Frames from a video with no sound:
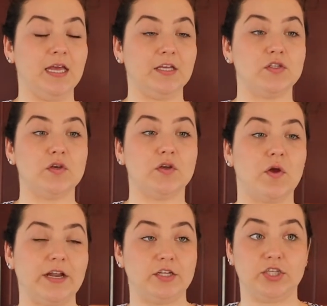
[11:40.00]
So you can,
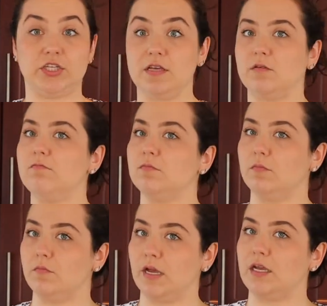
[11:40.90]
and oh
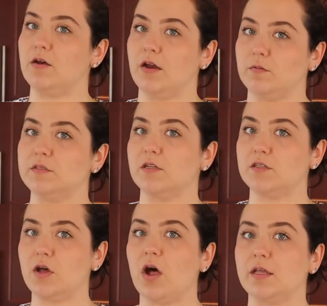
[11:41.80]
my god, it was a
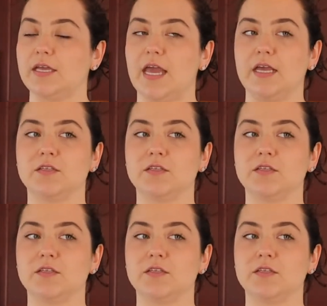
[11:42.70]
tall cake.